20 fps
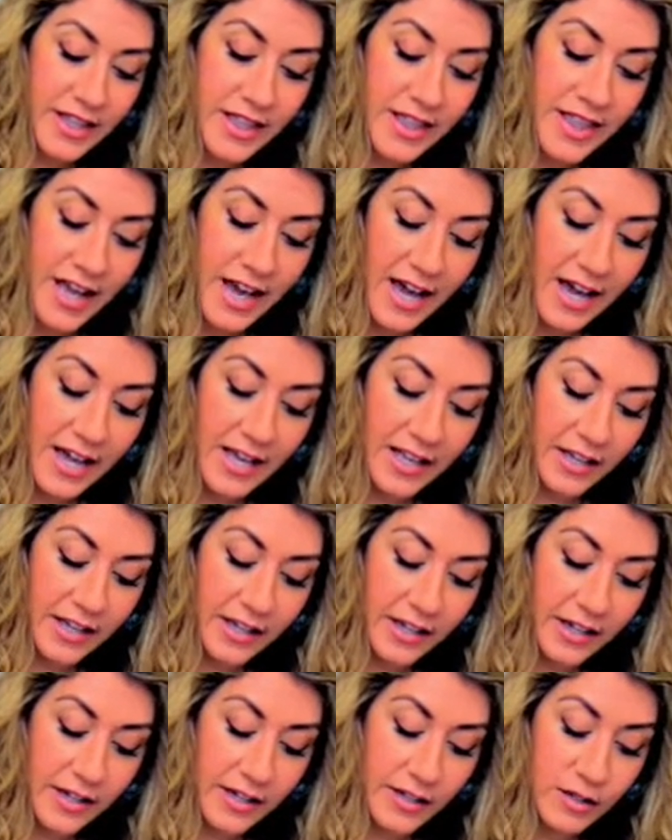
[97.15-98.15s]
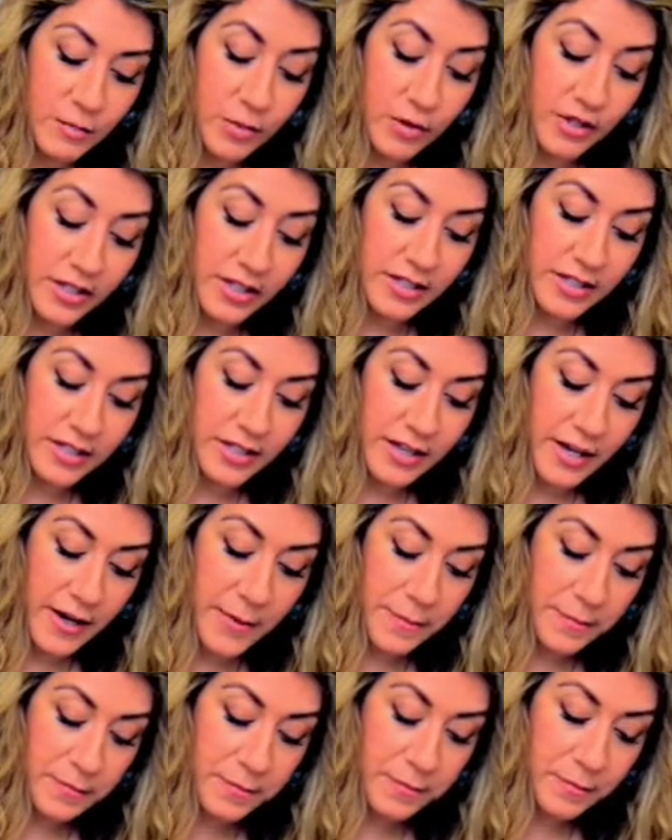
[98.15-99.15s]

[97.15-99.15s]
that is put into them.